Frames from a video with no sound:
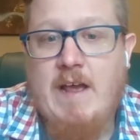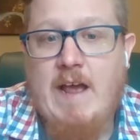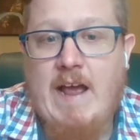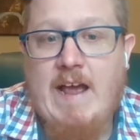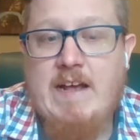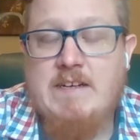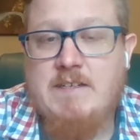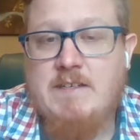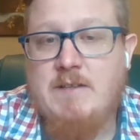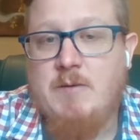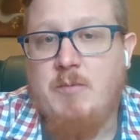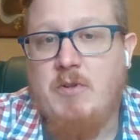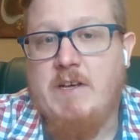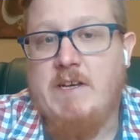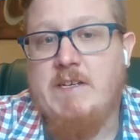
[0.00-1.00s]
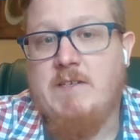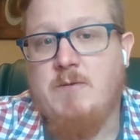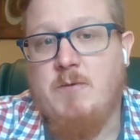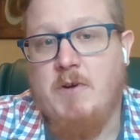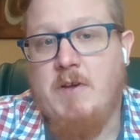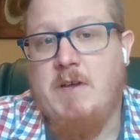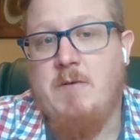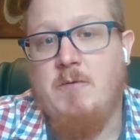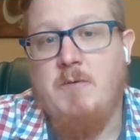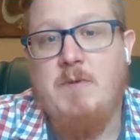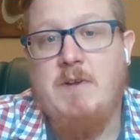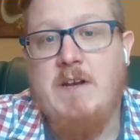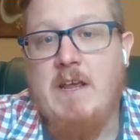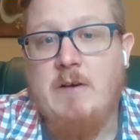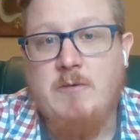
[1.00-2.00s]
at the place where he would
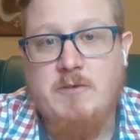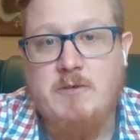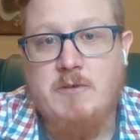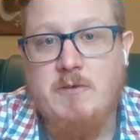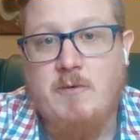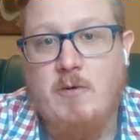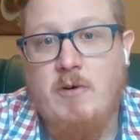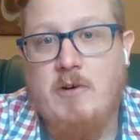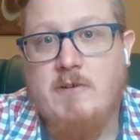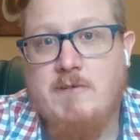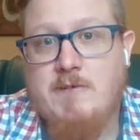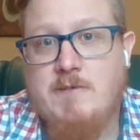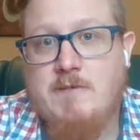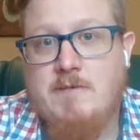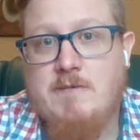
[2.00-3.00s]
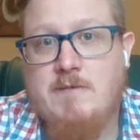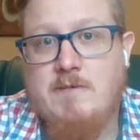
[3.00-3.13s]
be nailed to the cross.